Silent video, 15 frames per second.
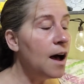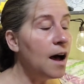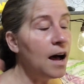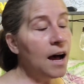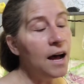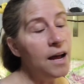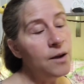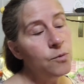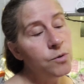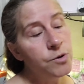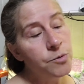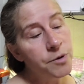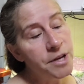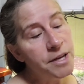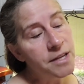I would
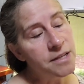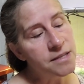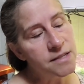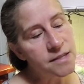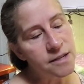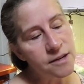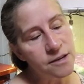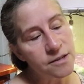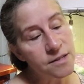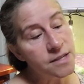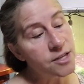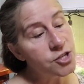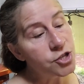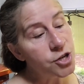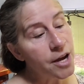reconsider
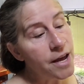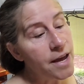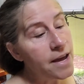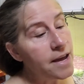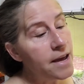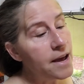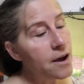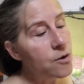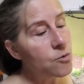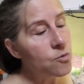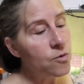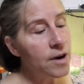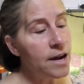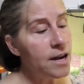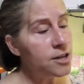such a
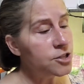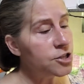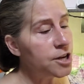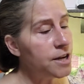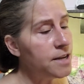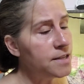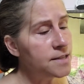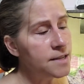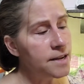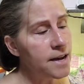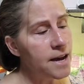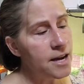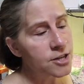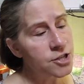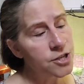rash, hasty
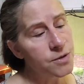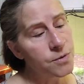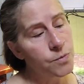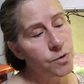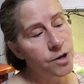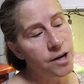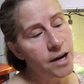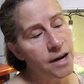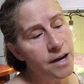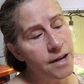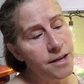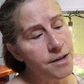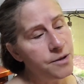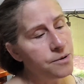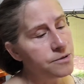action were I
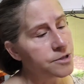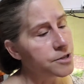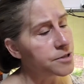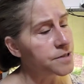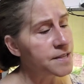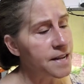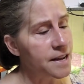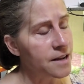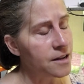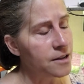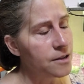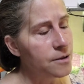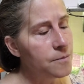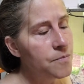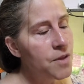you,
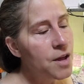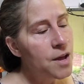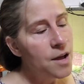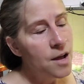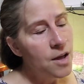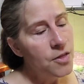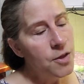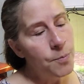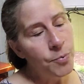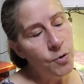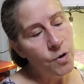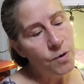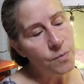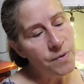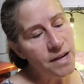Tercel. The
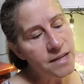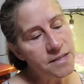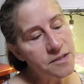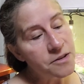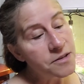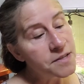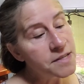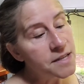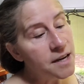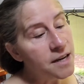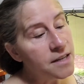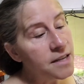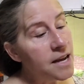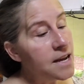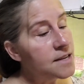portmaster's
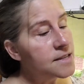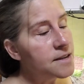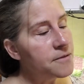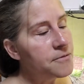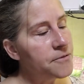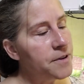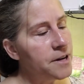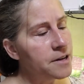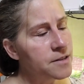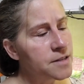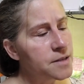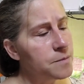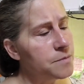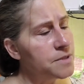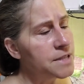son has a
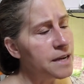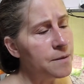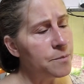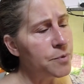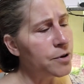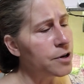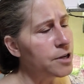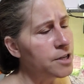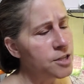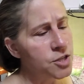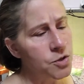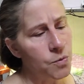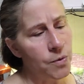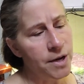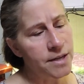fearsome temper and is
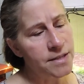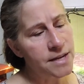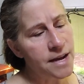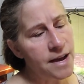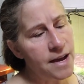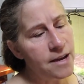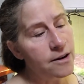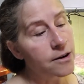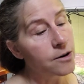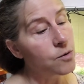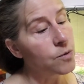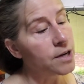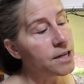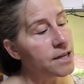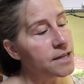quick to anger
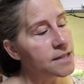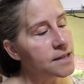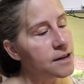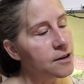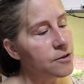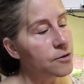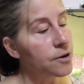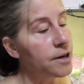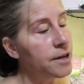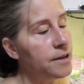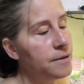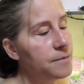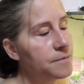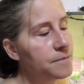when he is hungry.